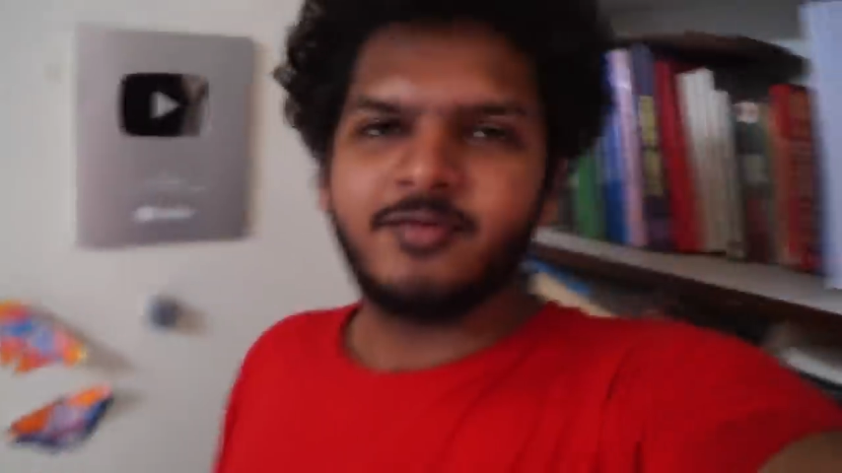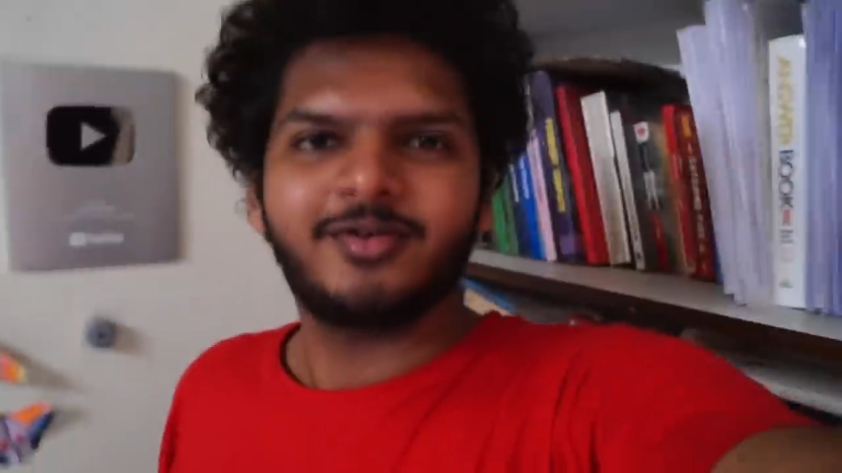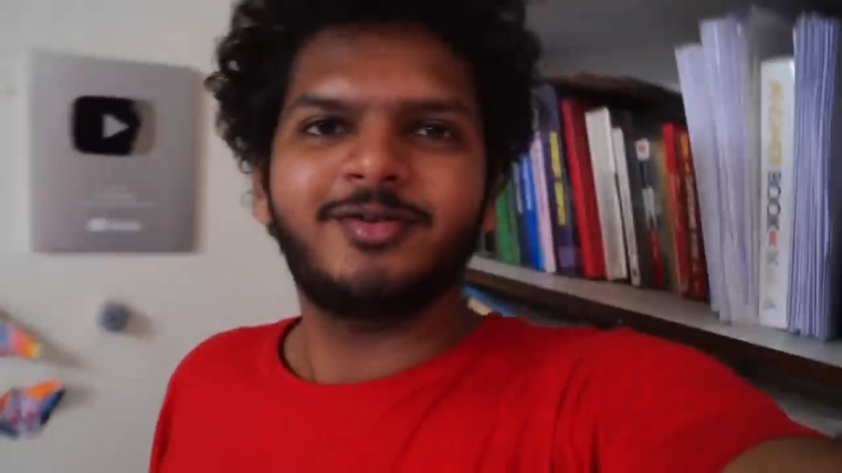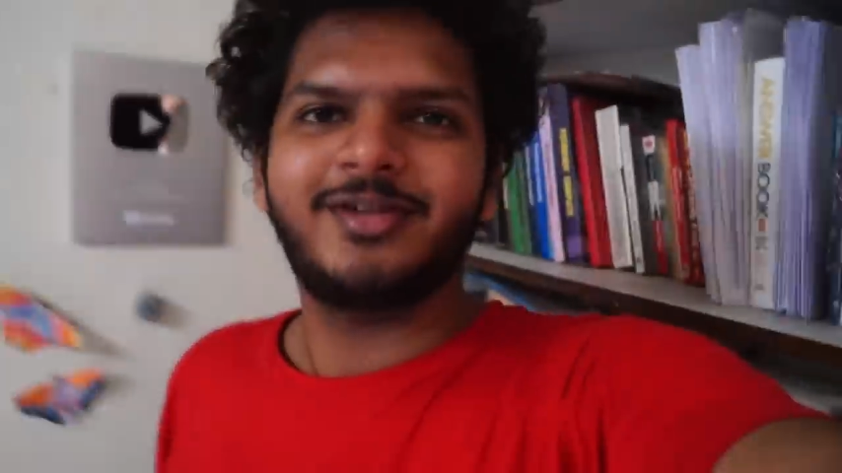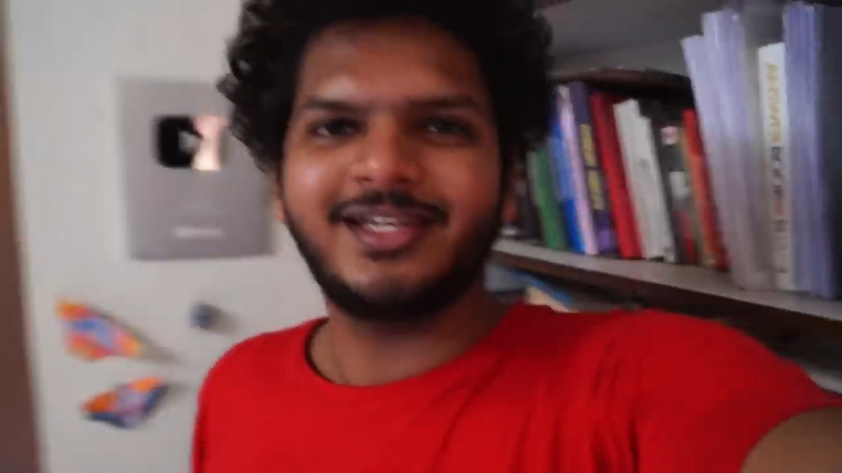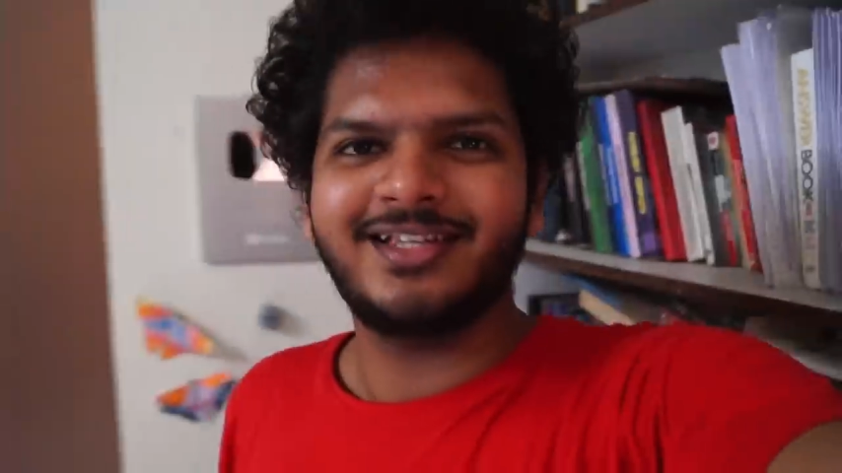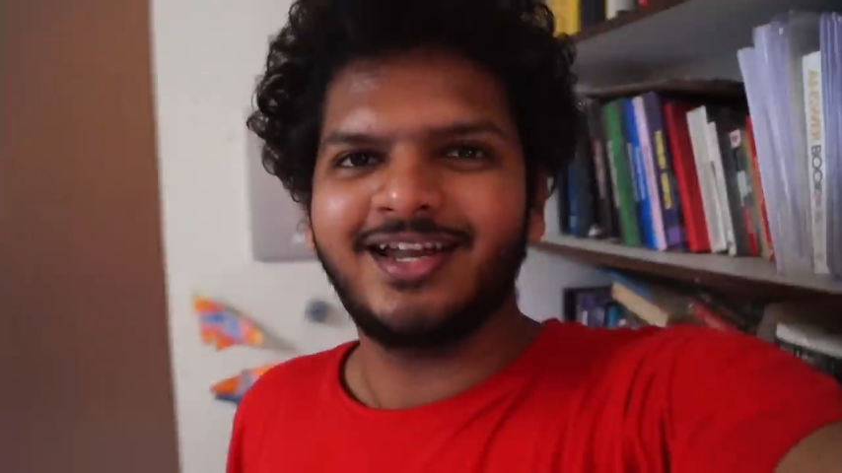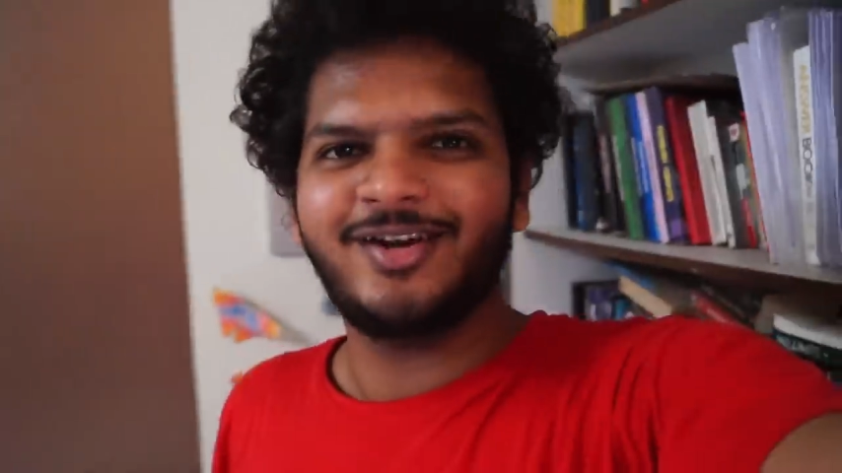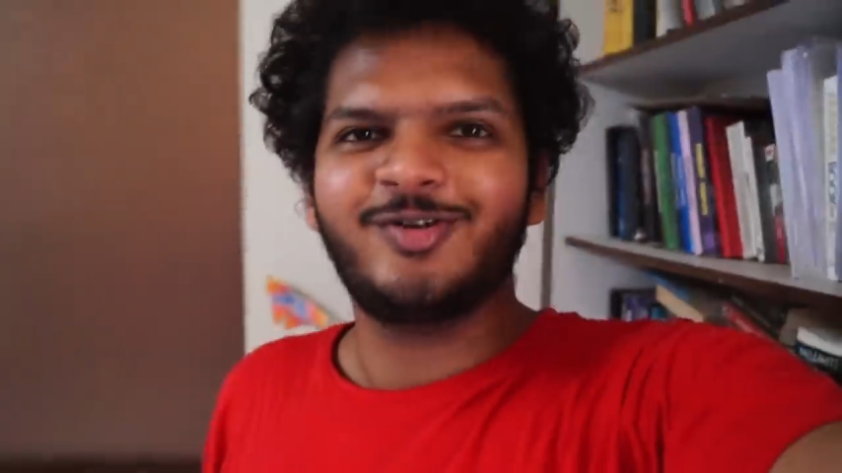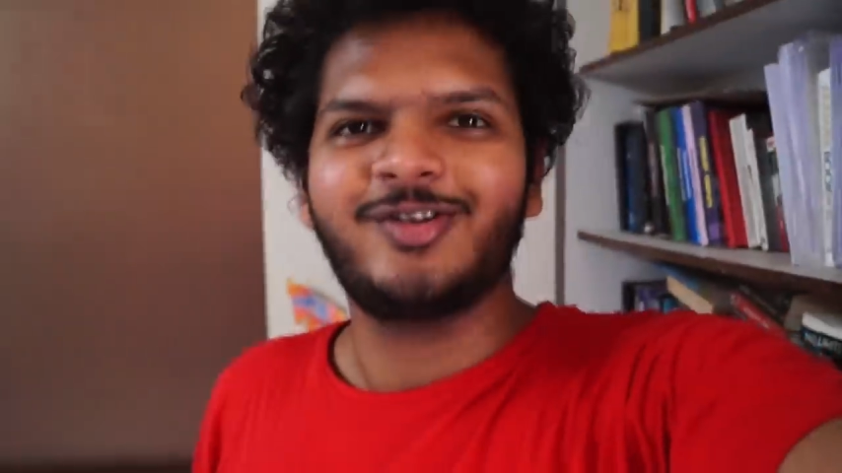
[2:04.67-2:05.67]
For no reason
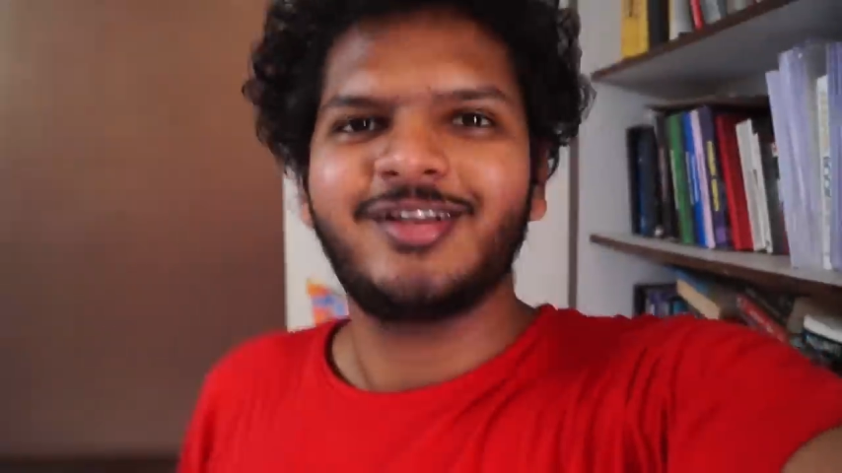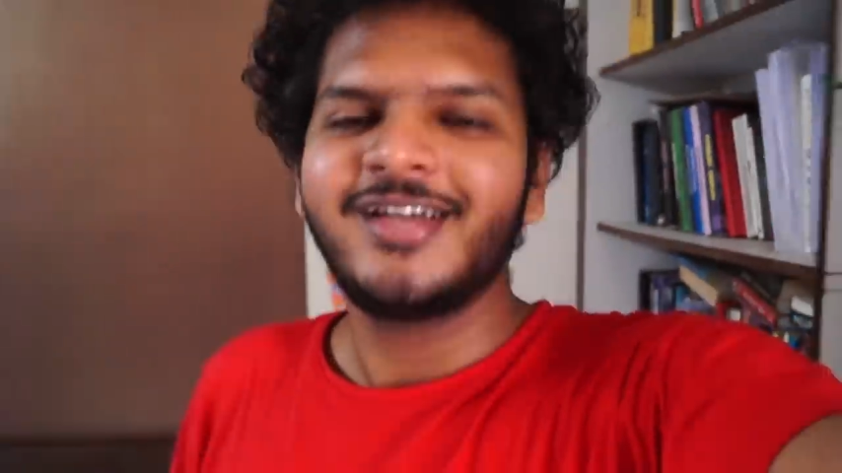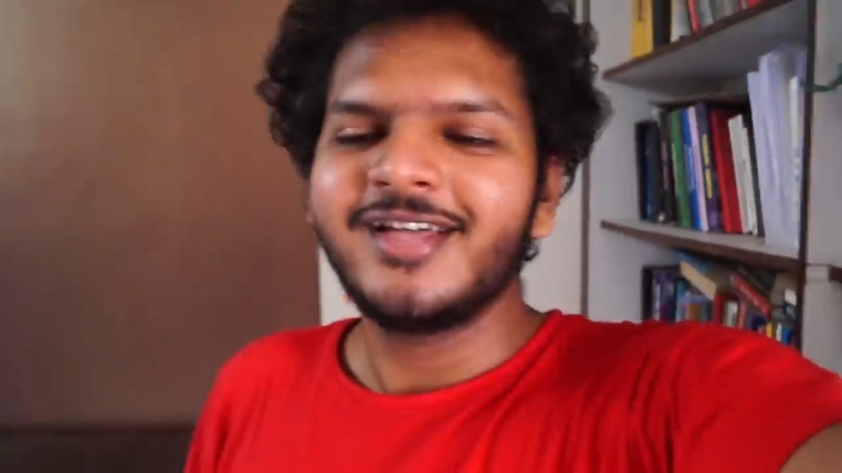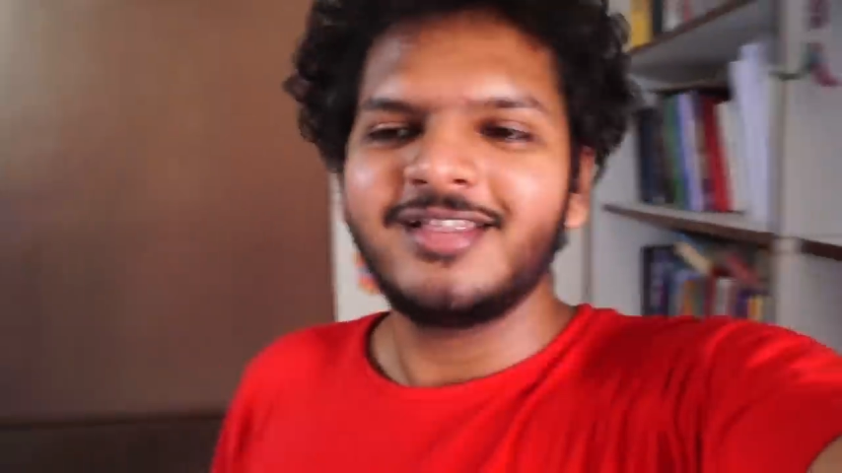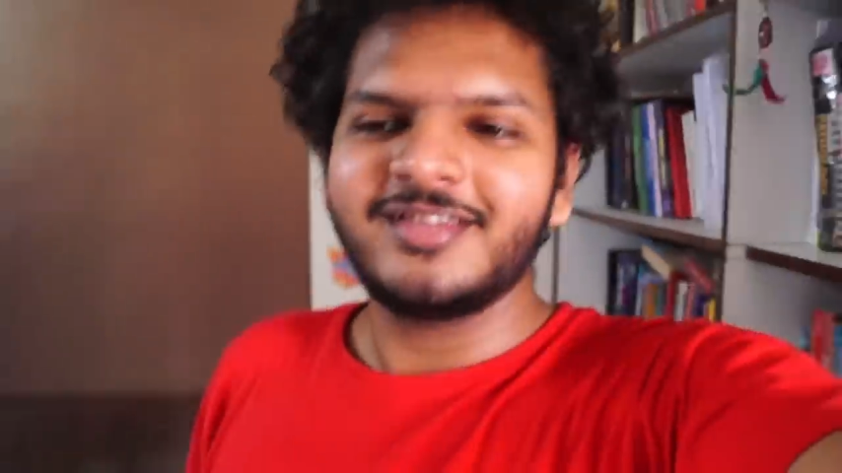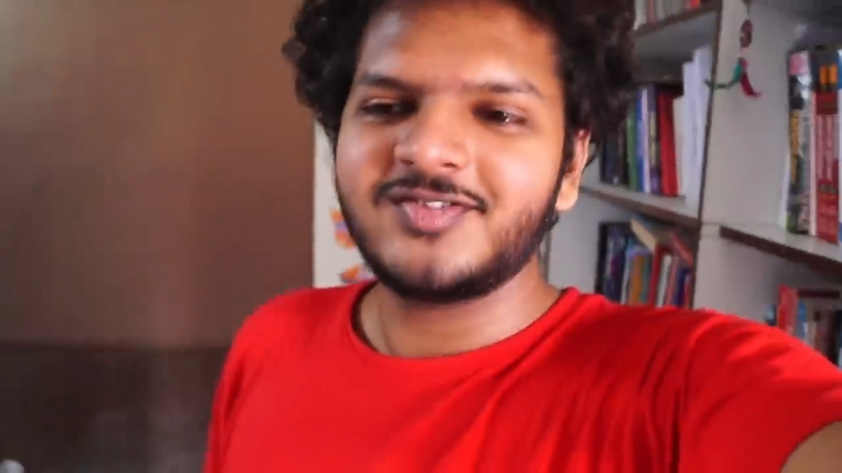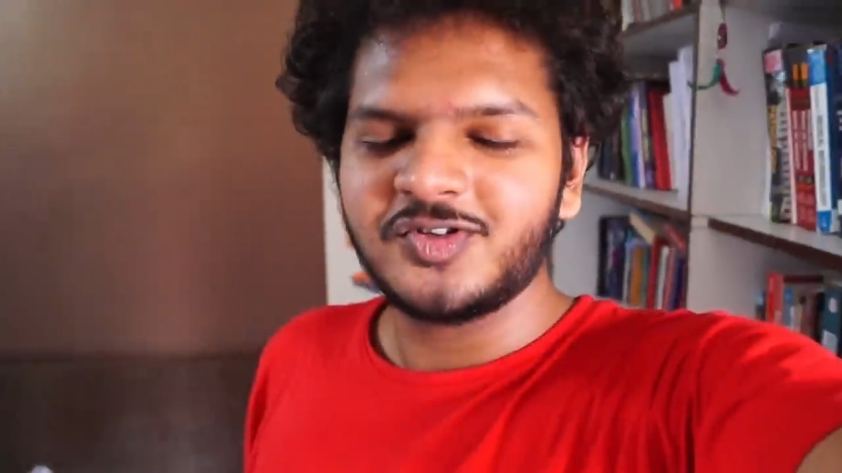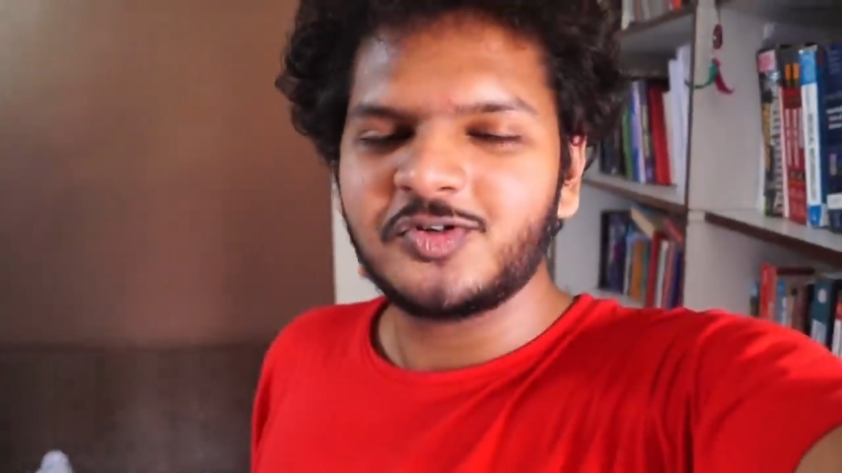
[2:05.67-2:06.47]
at all. Let's just